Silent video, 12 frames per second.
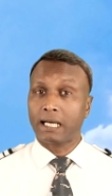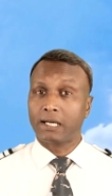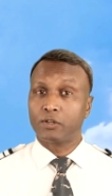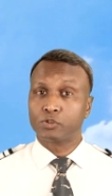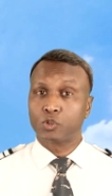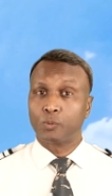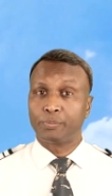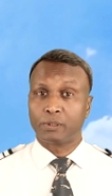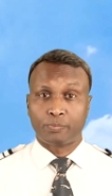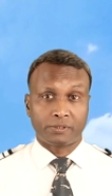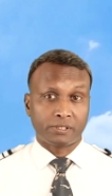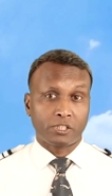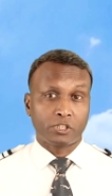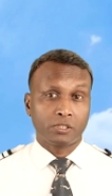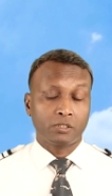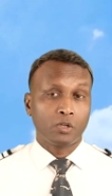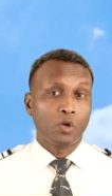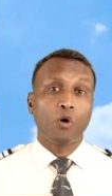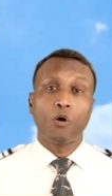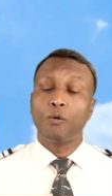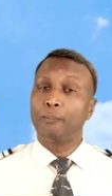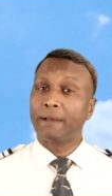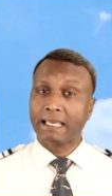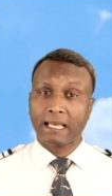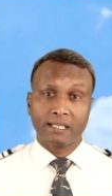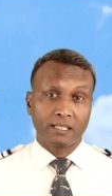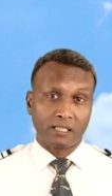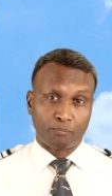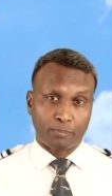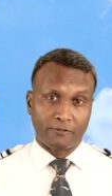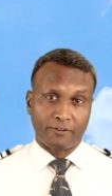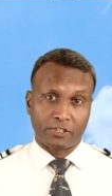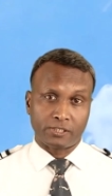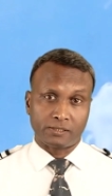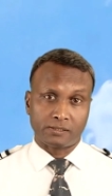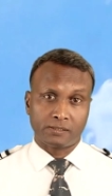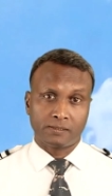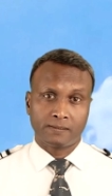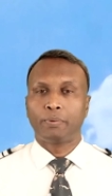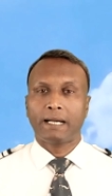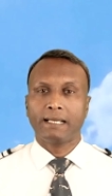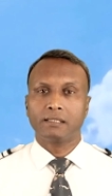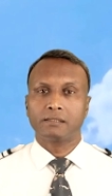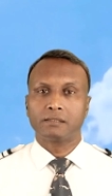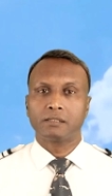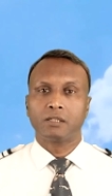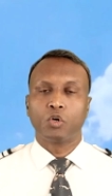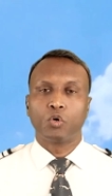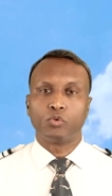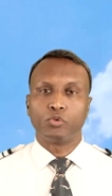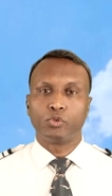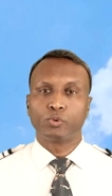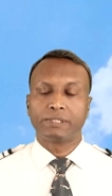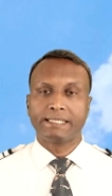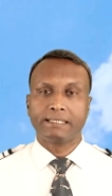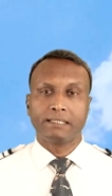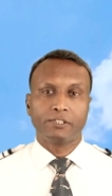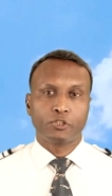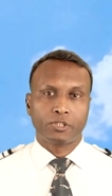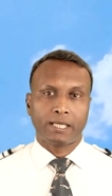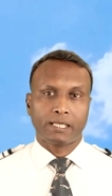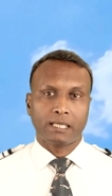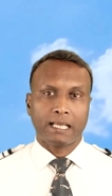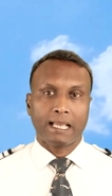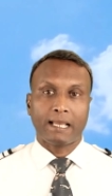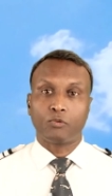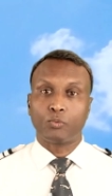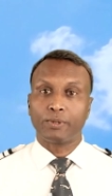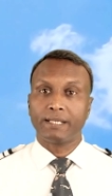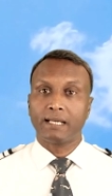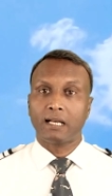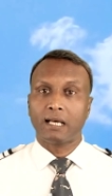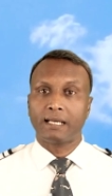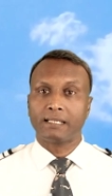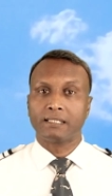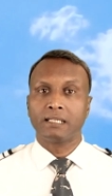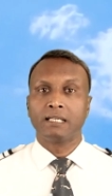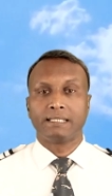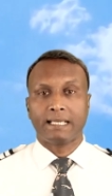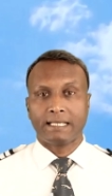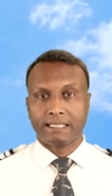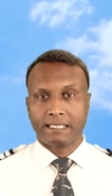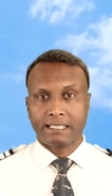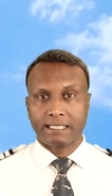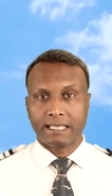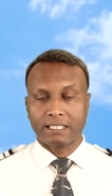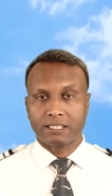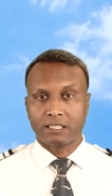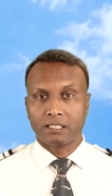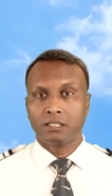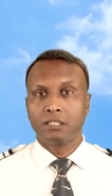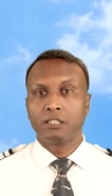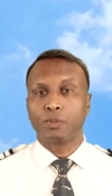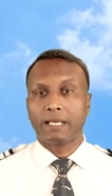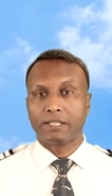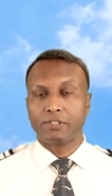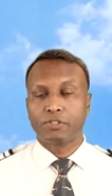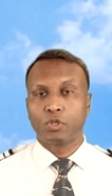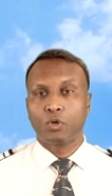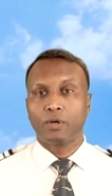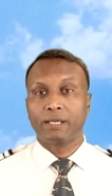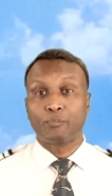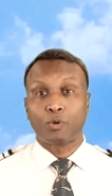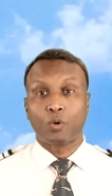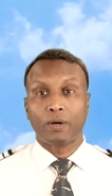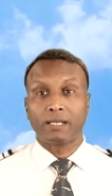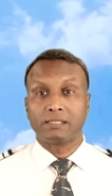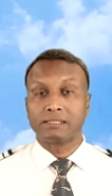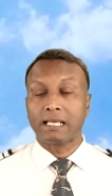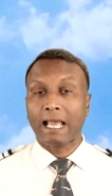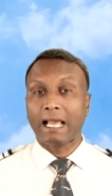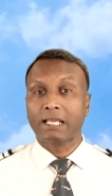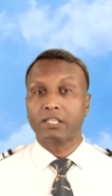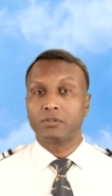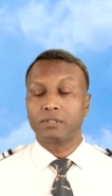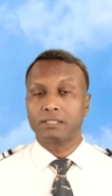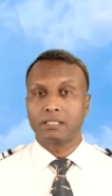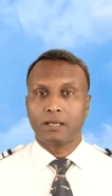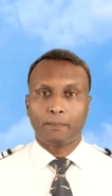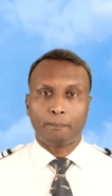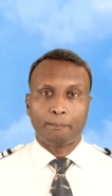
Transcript: gyroscopic precession or mechanical imperfections. Pilots routinely check and realign the heading indicator to ensure it provides accurate